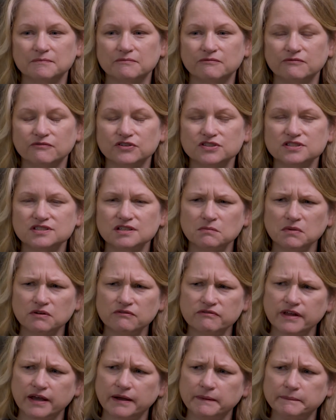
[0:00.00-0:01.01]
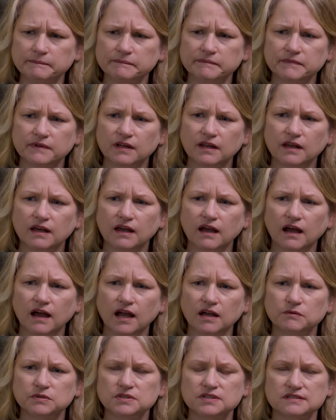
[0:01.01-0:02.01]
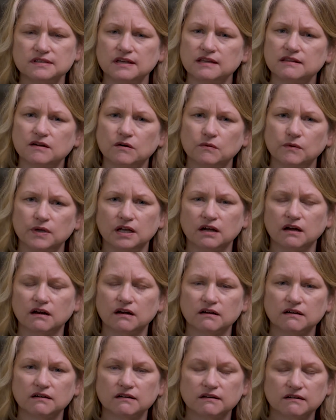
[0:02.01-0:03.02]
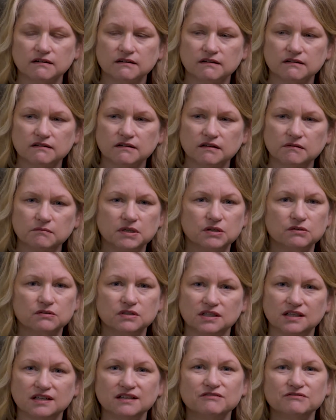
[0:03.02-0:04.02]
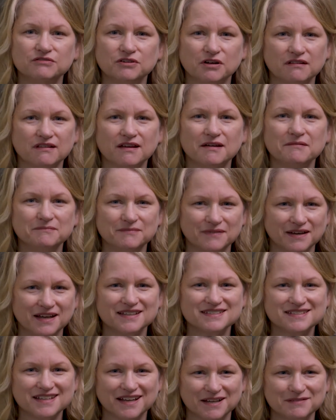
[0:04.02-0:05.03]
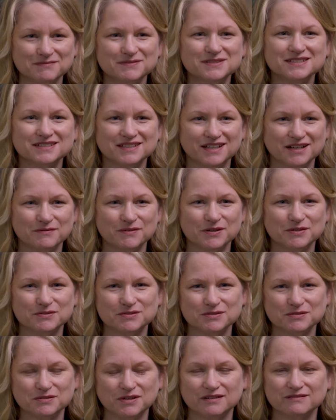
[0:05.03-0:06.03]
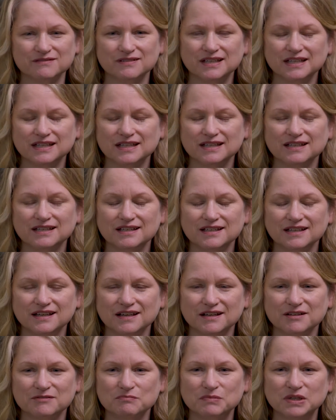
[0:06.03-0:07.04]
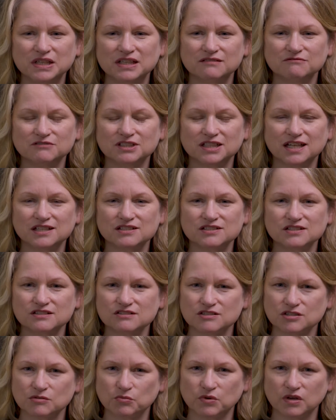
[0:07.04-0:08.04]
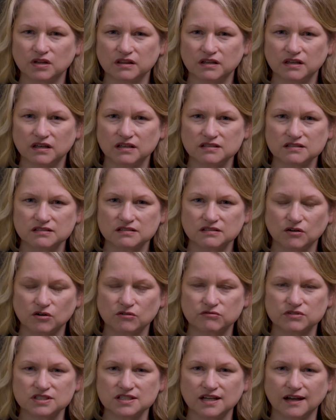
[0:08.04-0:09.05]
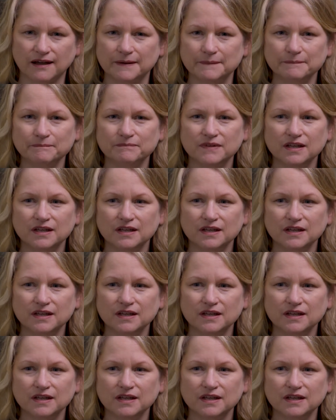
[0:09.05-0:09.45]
for some of them, I would say that we are community for them at times, those who have been in relationship with us over time.